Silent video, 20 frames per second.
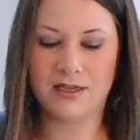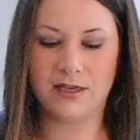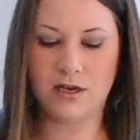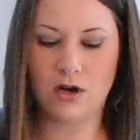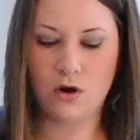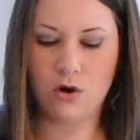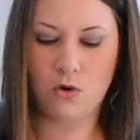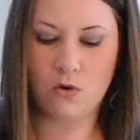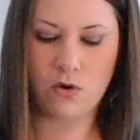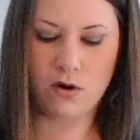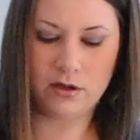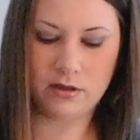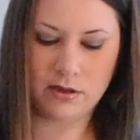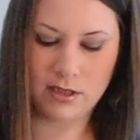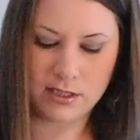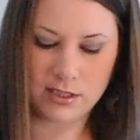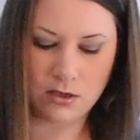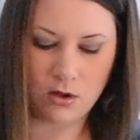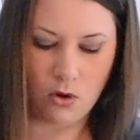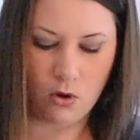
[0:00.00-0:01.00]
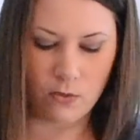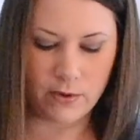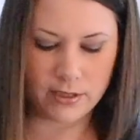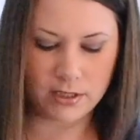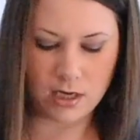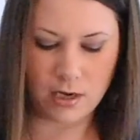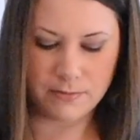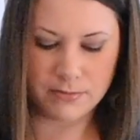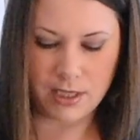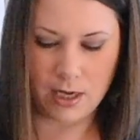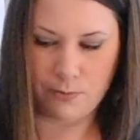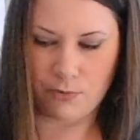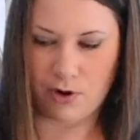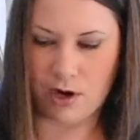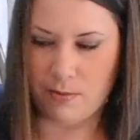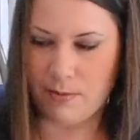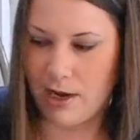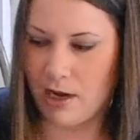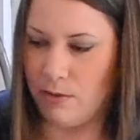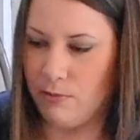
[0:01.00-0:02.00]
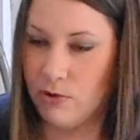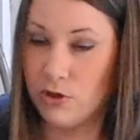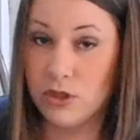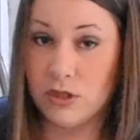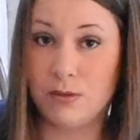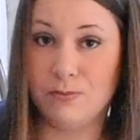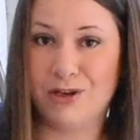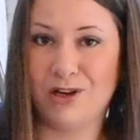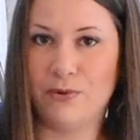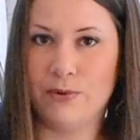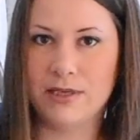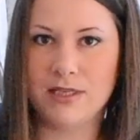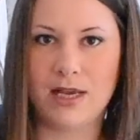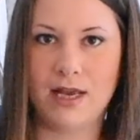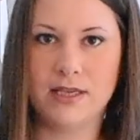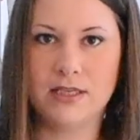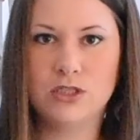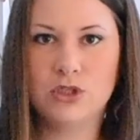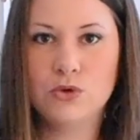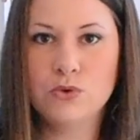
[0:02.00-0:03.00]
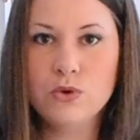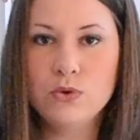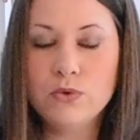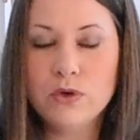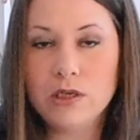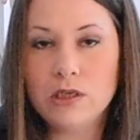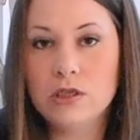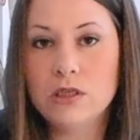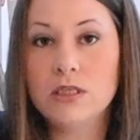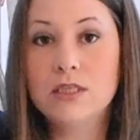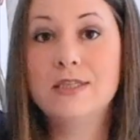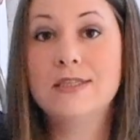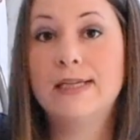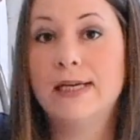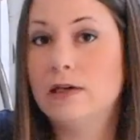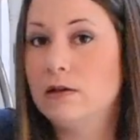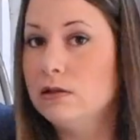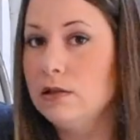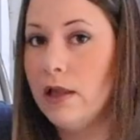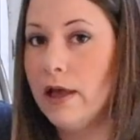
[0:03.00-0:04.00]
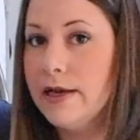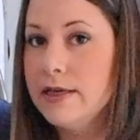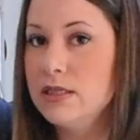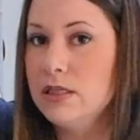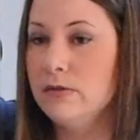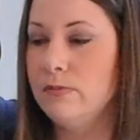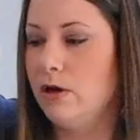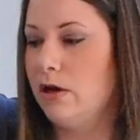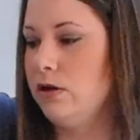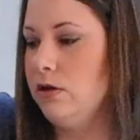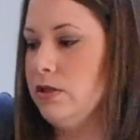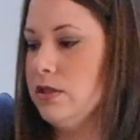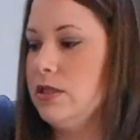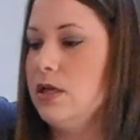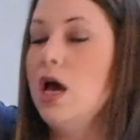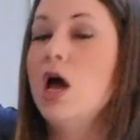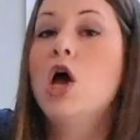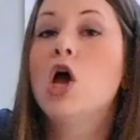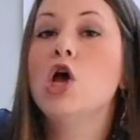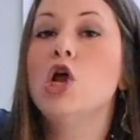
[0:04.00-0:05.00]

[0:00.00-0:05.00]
I know this always comes up when I make kombucha, somebody always asks, do you need to sterilize the bottles?